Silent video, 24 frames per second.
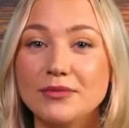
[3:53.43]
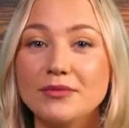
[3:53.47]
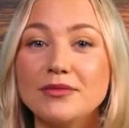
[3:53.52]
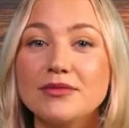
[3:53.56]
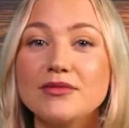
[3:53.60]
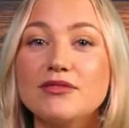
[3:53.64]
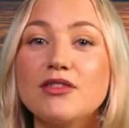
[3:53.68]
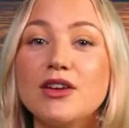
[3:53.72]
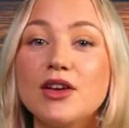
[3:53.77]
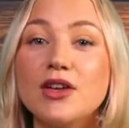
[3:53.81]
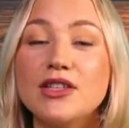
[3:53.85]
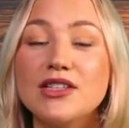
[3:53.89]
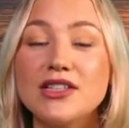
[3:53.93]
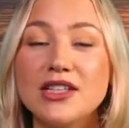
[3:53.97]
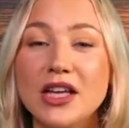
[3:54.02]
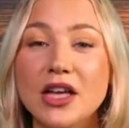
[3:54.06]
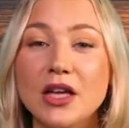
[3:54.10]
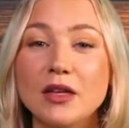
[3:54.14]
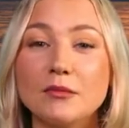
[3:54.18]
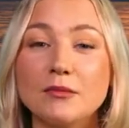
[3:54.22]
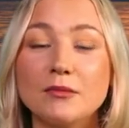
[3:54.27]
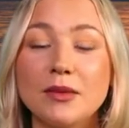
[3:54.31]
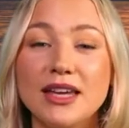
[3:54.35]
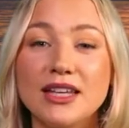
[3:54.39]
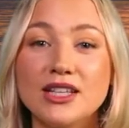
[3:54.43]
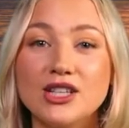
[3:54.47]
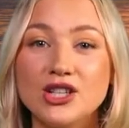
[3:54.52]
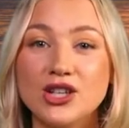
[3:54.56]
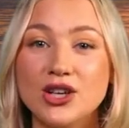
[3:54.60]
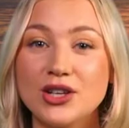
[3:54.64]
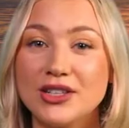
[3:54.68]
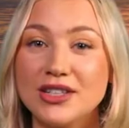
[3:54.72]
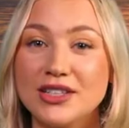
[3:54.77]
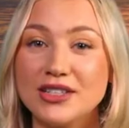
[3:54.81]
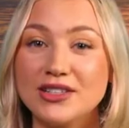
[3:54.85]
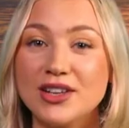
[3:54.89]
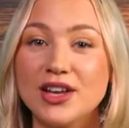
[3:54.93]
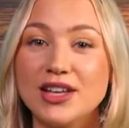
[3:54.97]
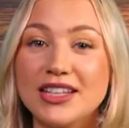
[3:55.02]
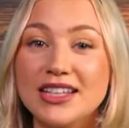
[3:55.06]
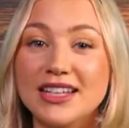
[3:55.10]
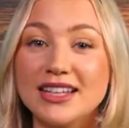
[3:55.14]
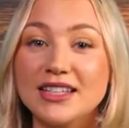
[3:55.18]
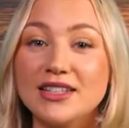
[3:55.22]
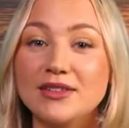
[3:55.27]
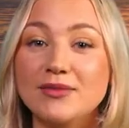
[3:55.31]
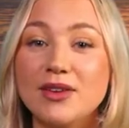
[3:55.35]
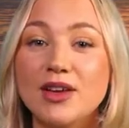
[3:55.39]
First, make sure to start
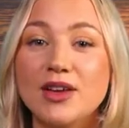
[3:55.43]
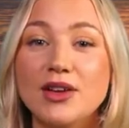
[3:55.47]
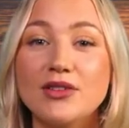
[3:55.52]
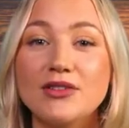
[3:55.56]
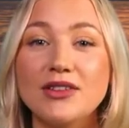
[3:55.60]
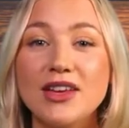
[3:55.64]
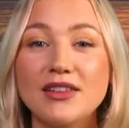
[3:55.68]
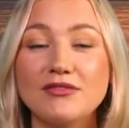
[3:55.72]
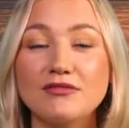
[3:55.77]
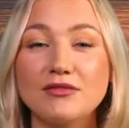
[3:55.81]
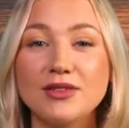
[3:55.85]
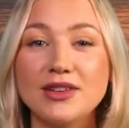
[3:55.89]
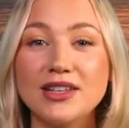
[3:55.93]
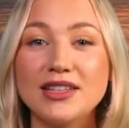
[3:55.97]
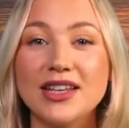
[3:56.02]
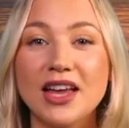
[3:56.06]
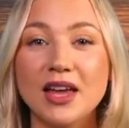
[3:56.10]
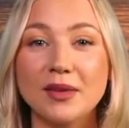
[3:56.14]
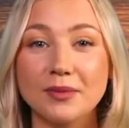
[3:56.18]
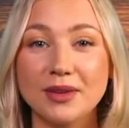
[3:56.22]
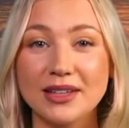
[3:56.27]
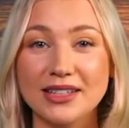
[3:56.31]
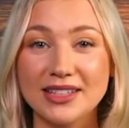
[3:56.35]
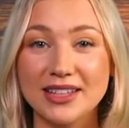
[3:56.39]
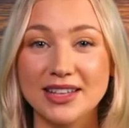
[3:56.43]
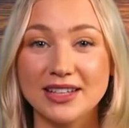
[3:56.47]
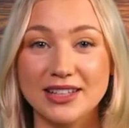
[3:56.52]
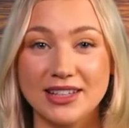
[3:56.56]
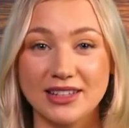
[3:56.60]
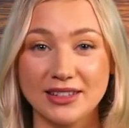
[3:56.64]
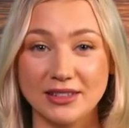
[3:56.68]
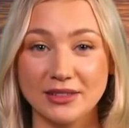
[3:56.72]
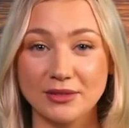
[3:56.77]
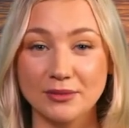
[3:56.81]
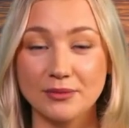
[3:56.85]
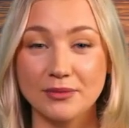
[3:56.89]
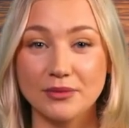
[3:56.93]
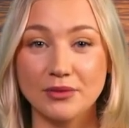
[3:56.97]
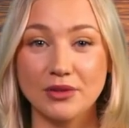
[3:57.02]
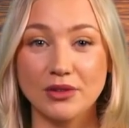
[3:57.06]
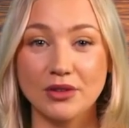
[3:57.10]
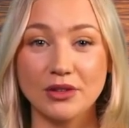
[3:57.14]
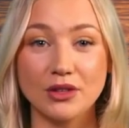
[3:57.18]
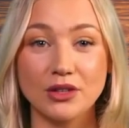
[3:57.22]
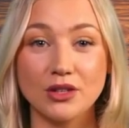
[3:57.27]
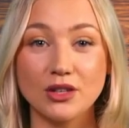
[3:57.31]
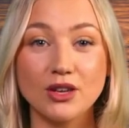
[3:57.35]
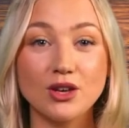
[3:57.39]
each paragraph with a topic sentence.
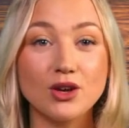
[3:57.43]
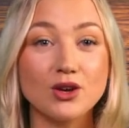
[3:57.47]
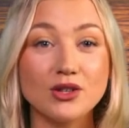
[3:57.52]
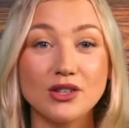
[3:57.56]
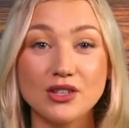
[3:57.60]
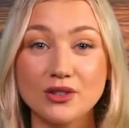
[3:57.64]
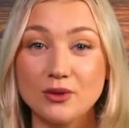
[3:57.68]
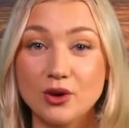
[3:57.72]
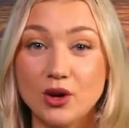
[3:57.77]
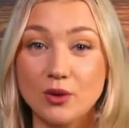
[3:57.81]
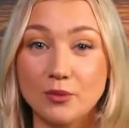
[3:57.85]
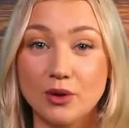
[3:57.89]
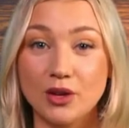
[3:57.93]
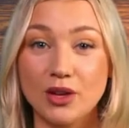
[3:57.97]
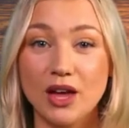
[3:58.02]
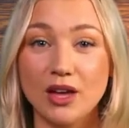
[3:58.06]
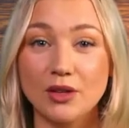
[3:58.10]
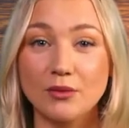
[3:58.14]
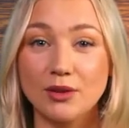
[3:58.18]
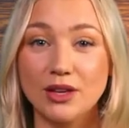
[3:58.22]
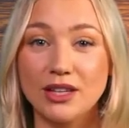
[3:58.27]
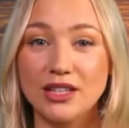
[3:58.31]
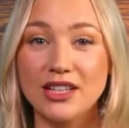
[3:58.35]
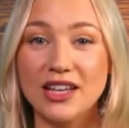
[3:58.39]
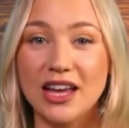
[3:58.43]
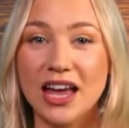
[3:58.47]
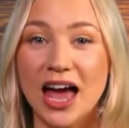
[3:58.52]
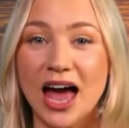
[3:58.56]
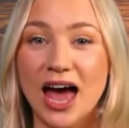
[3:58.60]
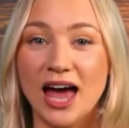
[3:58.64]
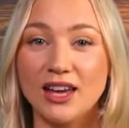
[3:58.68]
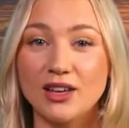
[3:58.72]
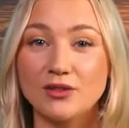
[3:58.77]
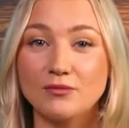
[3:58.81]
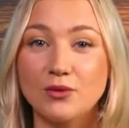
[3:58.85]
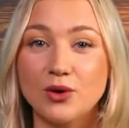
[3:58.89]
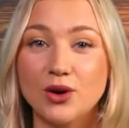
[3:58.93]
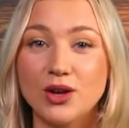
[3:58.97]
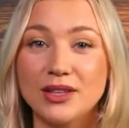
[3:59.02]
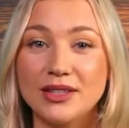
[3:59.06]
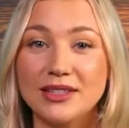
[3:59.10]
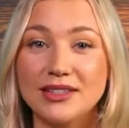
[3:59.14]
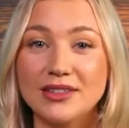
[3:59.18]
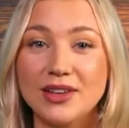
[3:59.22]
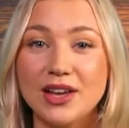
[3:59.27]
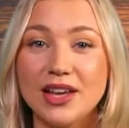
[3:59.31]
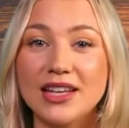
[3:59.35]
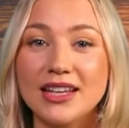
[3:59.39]
Use formal language and avoid
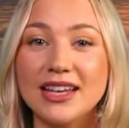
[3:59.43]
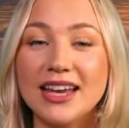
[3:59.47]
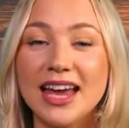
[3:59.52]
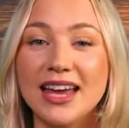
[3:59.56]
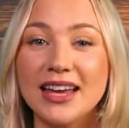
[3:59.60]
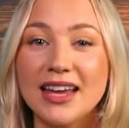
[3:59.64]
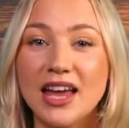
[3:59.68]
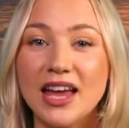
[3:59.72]
slang and